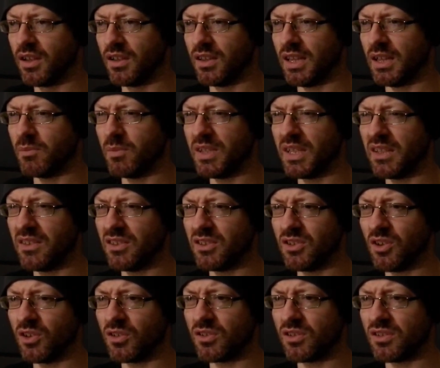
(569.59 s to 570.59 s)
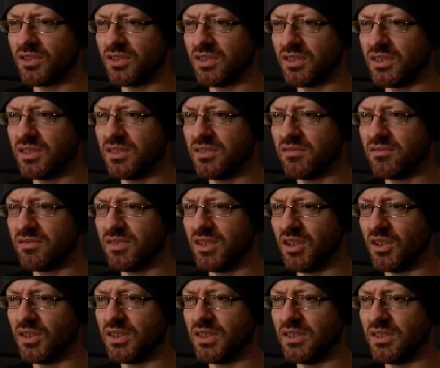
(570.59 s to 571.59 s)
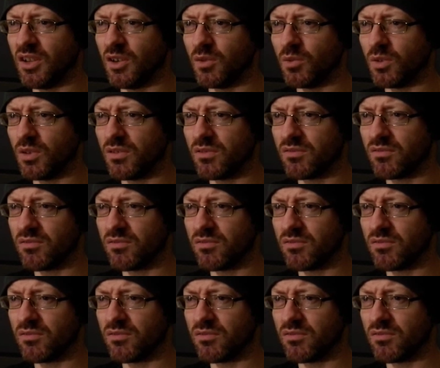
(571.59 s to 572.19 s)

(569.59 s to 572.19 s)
then we get the joke that she you know didn't know what